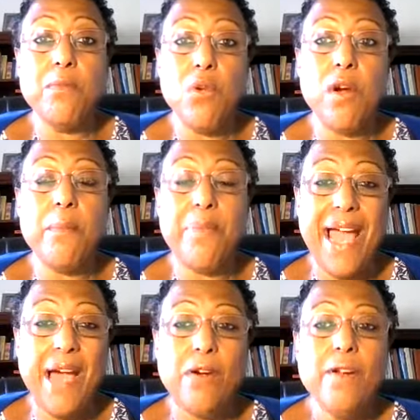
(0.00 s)
more
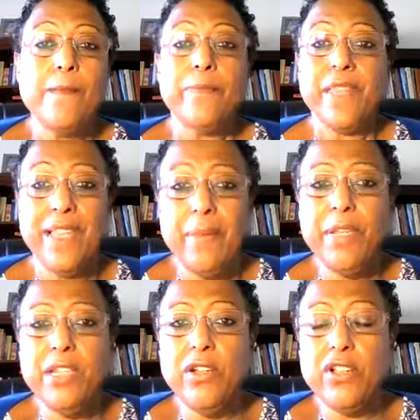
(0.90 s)
about? Let
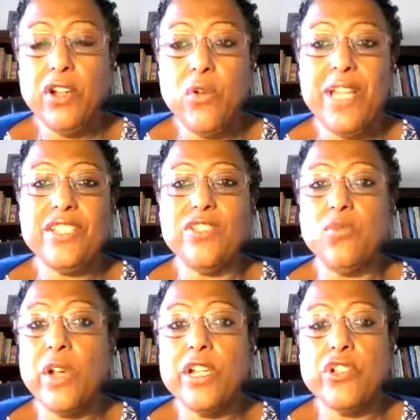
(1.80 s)
me know your questions.
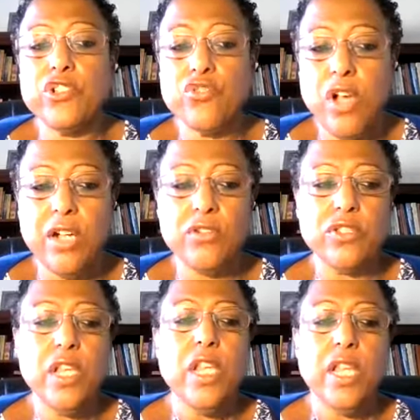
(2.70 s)
What are your struggles?
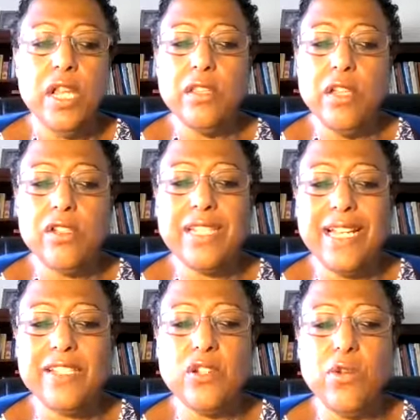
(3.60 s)
Those
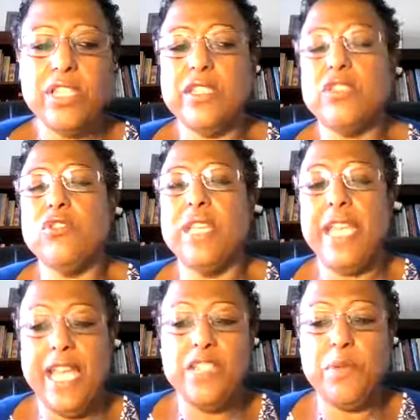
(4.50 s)
kinds of questions to
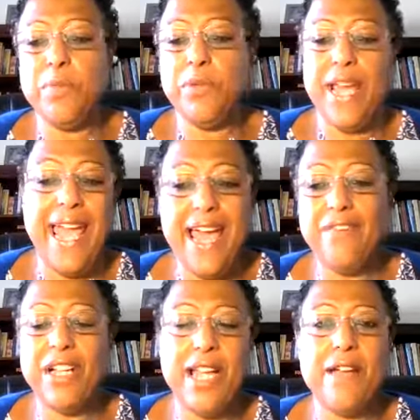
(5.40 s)
engage people, to
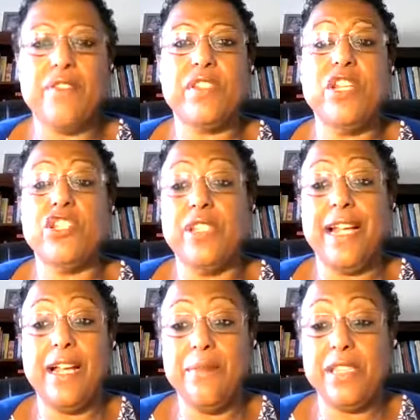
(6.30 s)
have a conversation.
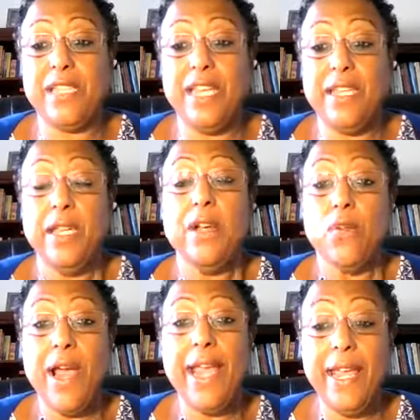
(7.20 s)
Like I'm going to say
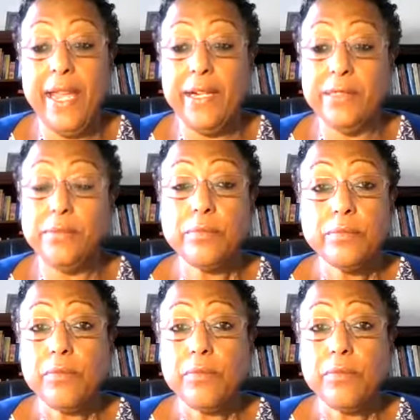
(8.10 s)
right here,